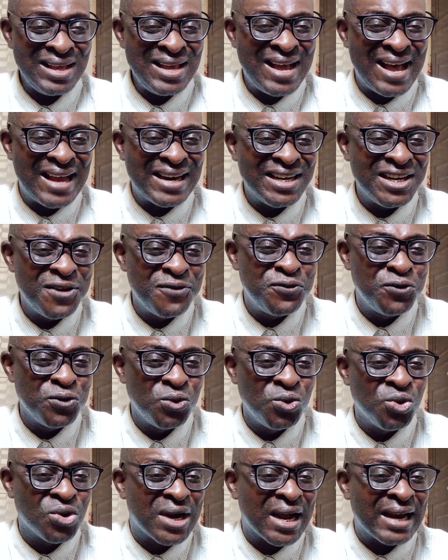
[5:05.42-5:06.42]
And if you
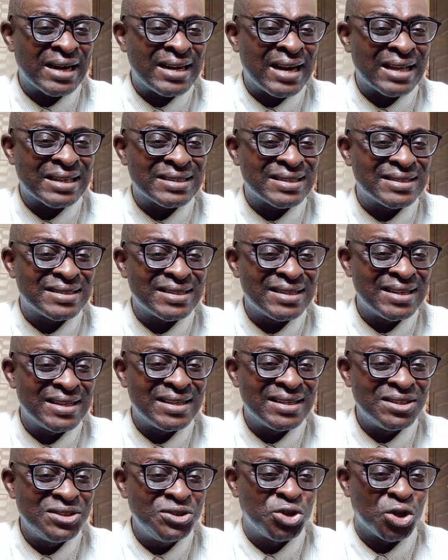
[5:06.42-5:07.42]
look at that
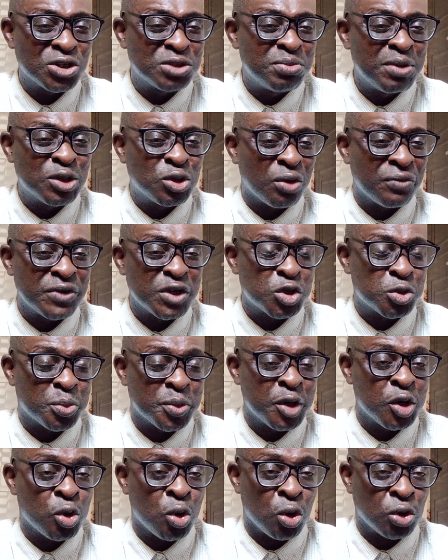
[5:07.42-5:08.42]
judgment of the
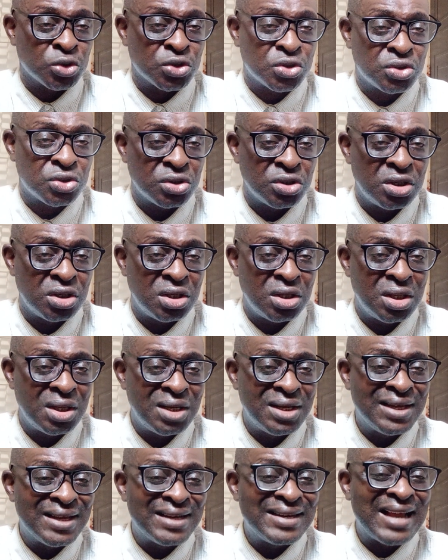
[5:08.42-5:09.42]
Supreme Court,
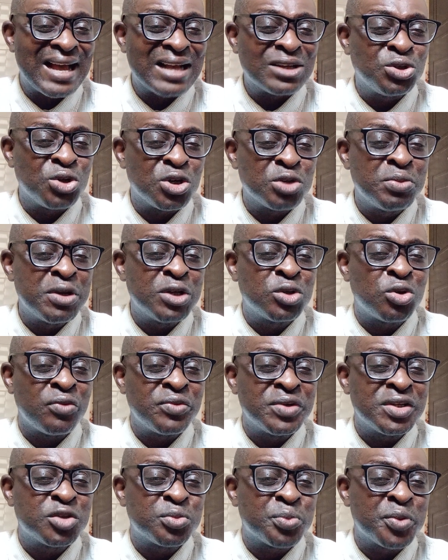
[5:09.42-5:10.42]
that judgment of
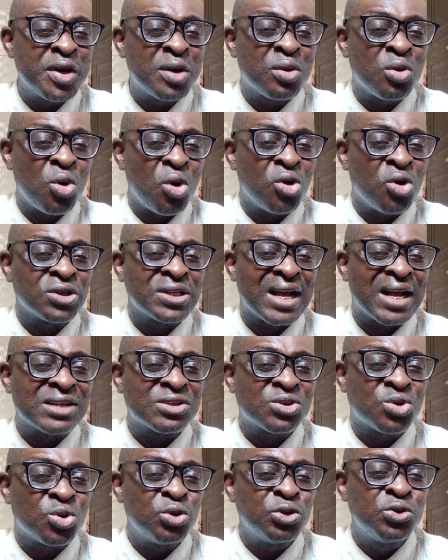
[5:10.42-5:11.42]
the Supreme Court
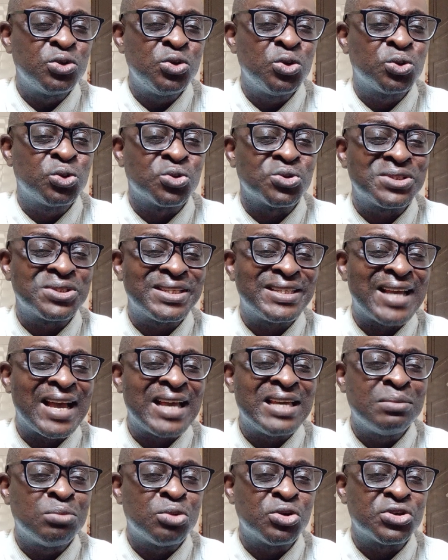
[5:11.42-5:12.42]
has continued to tear
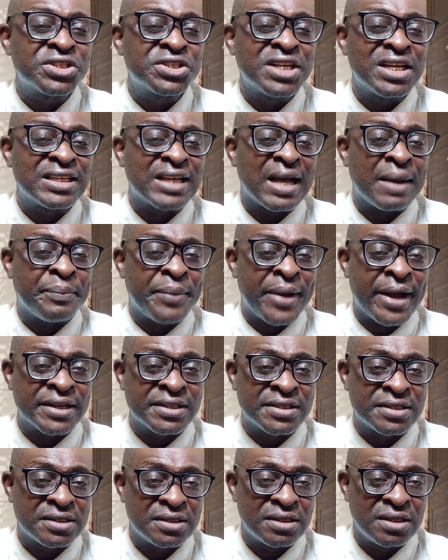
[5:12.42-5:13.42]
Imo State
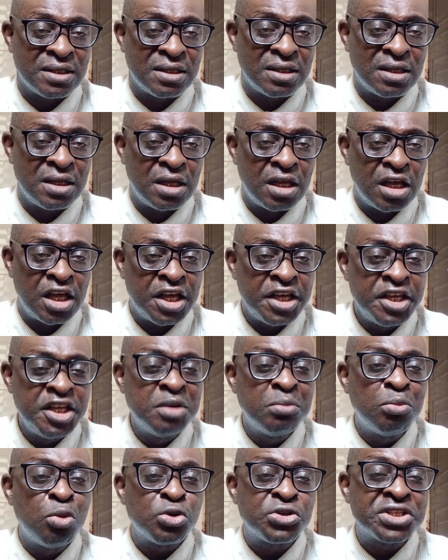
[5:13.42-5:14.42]
apart.
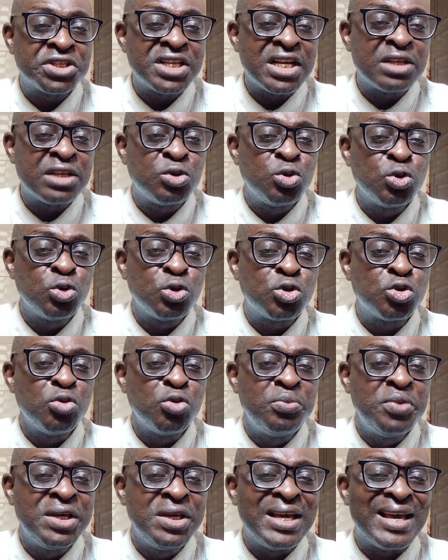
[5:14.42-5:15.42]
Imo State used
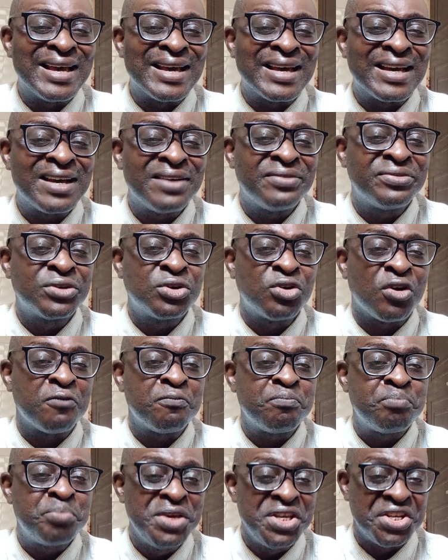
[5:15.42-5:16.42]
to be a heaven
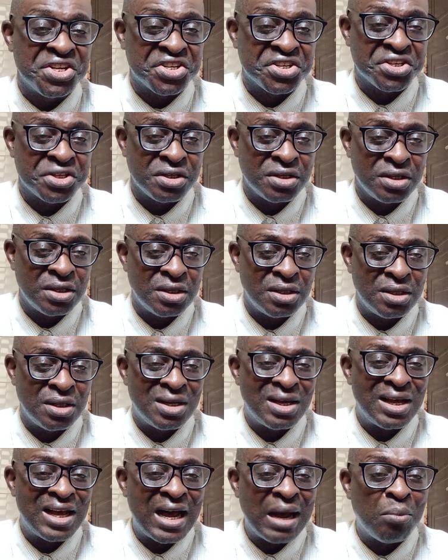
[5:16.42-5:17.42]
of peace,
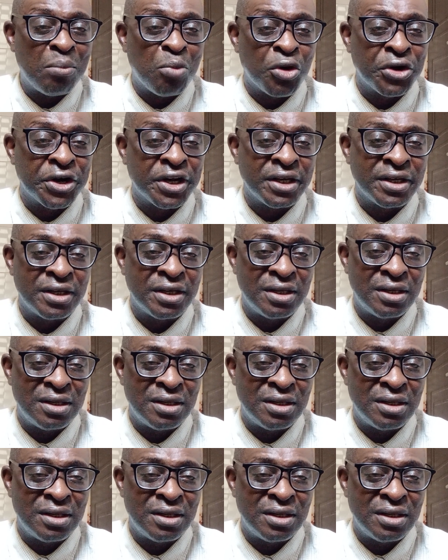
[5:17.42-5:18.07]
harmony.